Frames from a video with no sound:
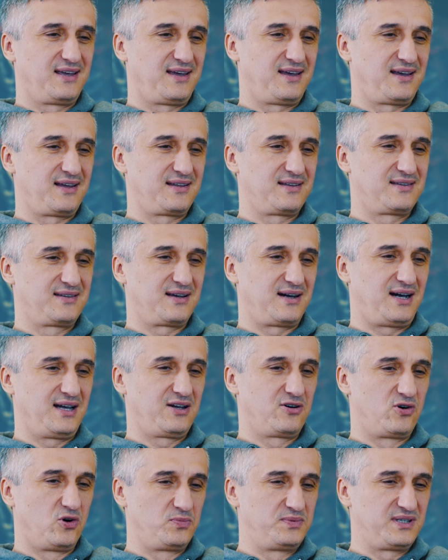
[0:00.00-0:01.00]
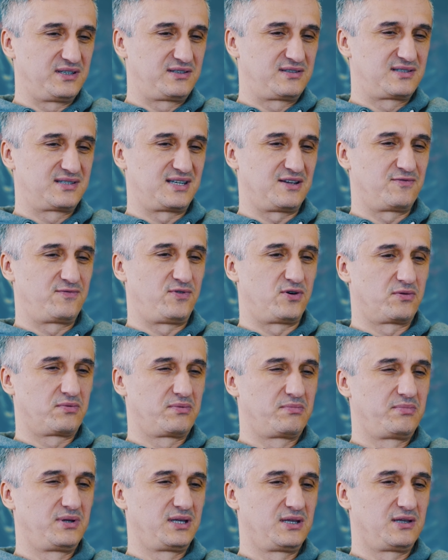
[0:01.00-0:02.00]
And I hope that Sam 4
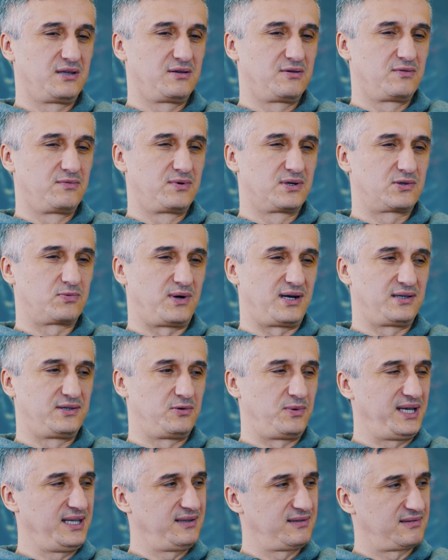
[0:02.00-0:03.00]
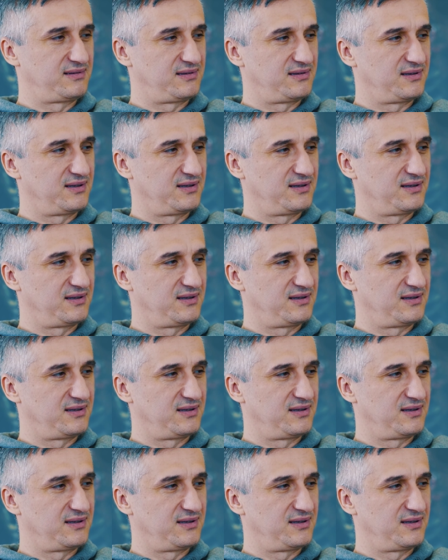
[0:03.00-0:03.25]
will be worthwhile the wait,